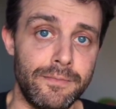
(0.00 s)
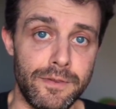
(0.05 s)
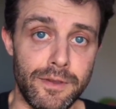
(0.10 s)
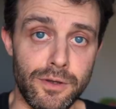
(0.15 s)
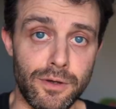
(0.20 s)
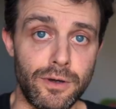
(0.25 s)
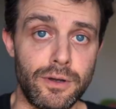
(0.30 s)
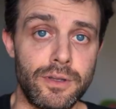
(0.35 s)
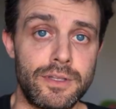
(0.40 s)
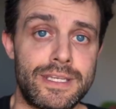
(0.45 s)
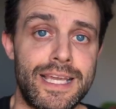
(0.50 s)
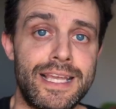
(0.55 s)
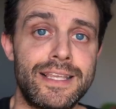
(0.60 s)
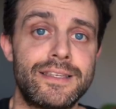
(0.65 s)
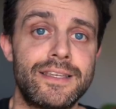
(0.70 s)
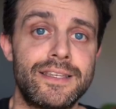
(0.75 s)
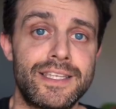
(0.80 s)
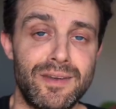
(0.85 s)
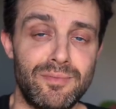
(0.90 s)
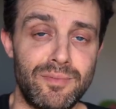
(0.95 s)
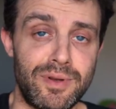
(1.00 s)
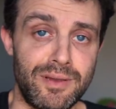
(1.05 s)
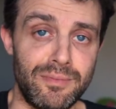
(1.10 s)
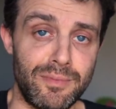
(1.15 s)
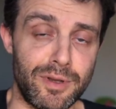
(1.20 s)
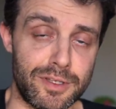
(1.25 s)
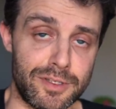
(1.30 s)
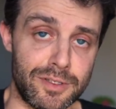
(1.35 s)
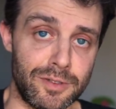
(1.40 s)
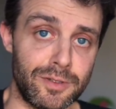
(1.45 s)
your tensor tympani
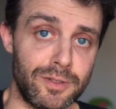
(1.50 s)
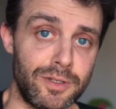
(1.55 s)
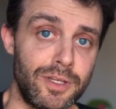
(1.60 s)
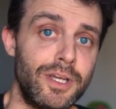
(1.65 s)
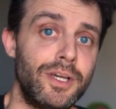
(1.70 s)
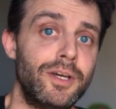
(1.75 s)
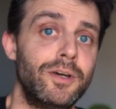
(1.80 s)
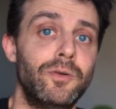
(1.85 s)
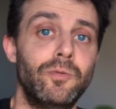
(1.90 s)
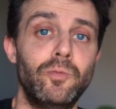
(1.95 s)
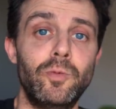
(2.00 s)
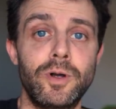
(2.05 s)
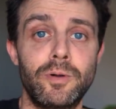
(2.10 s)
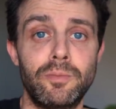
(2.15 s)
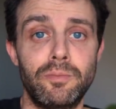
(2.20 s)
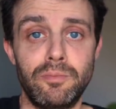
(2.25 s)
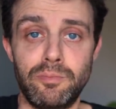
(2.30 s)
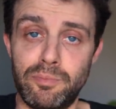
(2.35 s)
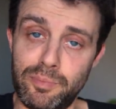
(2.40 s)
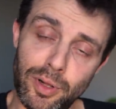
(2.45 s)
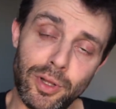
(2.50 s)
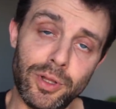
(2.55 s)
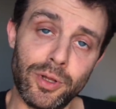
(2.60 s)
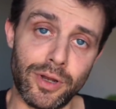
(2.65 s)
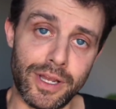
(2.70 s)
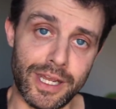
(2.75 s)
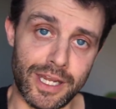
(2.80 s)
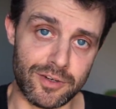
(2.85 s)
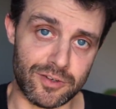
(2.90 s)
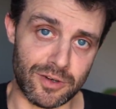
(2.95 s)
muscle will pull
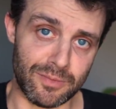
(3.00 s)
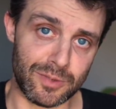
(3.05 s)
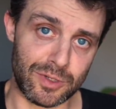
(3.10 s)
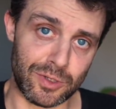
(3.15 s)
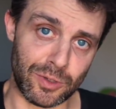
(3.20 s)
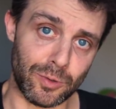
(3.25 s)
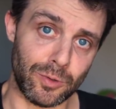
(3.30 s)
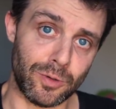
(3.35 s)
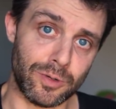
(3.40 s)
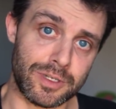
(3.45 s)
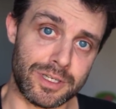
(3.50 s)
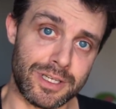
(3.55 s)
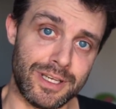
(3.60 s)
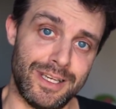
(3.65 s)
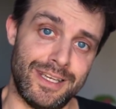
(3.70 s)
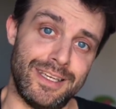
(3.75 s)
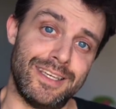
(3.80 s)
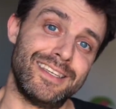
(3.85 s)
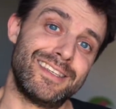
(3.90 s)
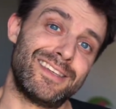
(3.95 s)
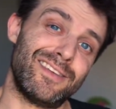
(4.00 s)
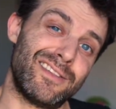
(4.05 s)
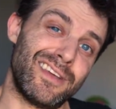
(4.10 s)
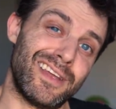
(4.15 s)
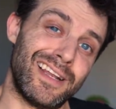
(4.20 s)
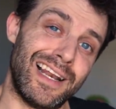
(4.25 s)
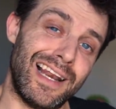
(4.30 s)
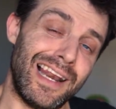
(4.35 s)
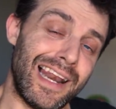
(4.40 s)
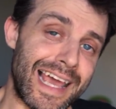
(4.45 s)
your eardrum taut so
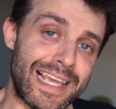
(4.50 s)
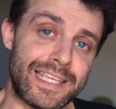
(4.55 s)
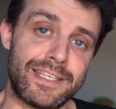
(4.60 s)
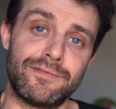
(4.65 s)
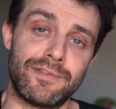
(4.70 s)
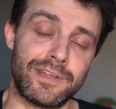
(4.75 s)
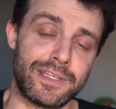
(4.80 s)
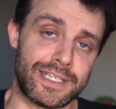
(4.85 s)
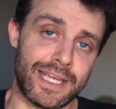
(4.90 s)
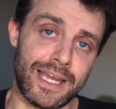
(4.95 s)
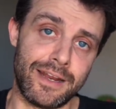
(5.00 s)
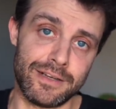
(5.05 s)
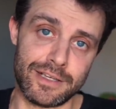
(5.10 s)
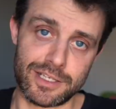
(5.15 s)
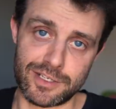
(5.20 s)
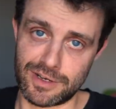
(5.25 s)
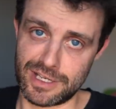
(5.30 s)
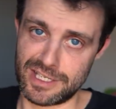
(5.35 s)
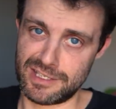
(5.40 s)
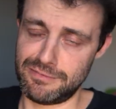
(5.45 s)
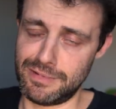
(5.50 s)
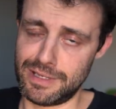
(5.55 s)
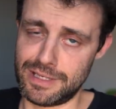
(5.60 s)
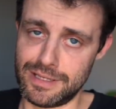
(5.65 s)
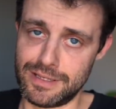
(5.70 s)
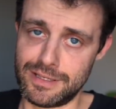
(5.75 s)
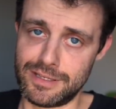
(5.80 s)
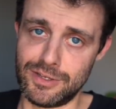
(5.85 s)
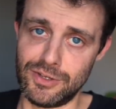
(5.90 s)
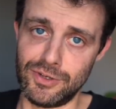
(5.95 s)
that less of the sound is
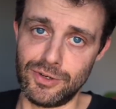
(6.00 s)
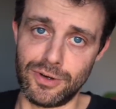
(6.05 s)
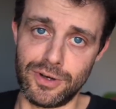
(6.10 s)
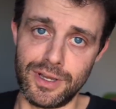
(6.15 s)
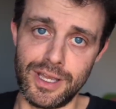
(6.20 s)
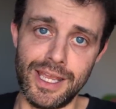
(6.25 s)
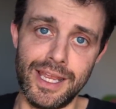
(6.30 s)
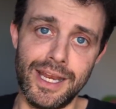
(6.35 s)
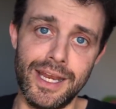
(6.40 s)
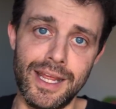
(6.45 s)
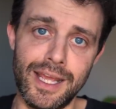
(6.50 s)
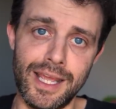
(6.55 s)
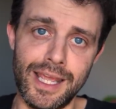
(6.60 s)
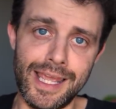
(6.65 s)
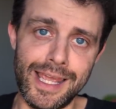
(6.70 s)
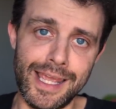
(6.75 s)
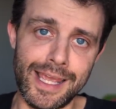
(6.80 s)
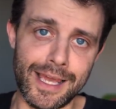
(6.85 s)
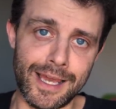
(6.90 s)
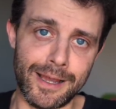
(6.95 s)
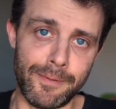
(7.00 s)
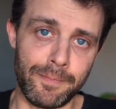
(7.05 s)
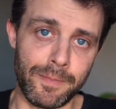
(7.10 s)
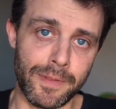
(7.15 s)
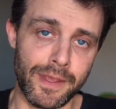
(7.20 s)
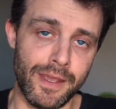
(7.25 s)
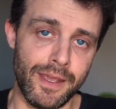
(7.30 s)
transmitted to your inner ear.